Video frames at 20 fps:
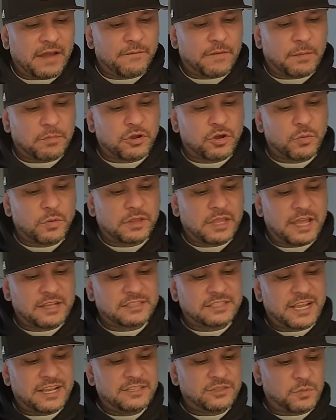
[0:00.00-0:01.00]
I'm cool with
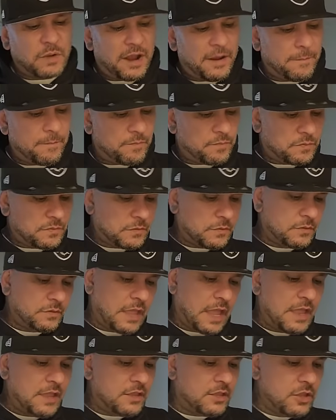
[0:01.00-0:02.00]
SAs, right?
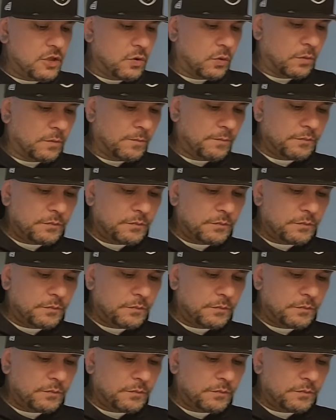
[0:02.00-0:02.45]
Thank you.